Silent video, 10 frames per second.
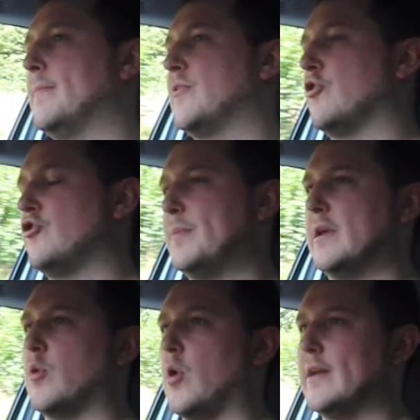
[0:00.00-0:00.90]
So it should be
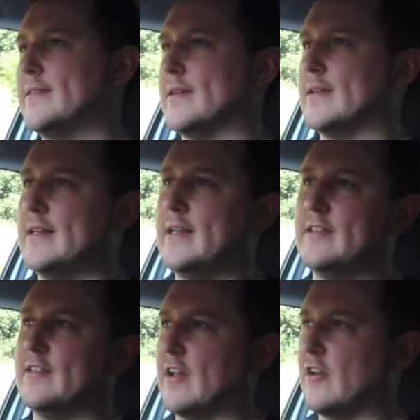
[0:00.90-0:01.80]
quite an
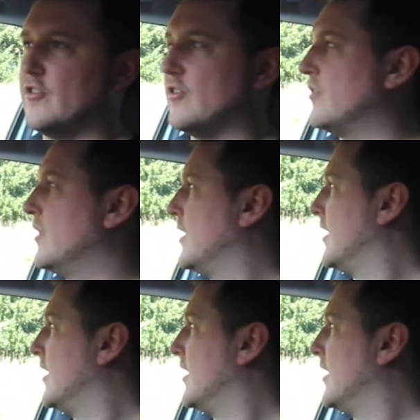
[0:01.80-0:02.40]
easy session.